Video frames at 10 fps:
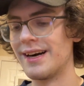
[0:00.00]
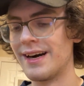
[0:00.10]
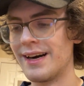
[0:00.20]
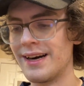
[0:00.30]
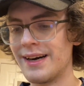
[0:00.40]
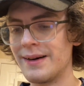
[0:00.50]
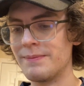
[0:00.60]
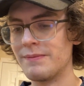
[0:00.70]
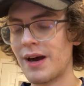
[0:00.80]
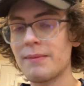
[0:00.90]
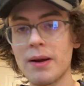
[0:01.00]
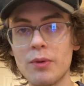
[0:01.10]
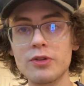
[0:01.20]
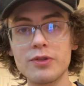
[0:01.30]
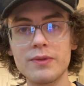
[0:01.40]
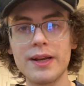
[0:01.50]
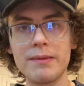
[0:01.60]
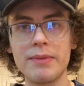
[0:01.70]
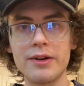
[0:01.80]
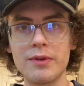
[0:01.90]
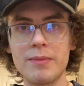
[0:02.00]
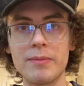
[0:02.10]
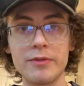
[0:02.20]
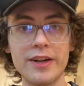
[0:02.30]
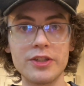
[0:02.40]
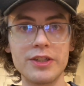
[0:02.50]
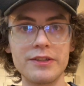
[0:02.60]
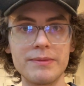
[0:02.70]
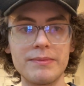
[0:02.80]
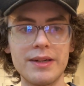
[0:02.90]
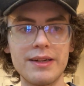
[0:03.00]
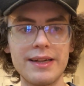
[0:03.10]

I'm also getting better with my perfectionism.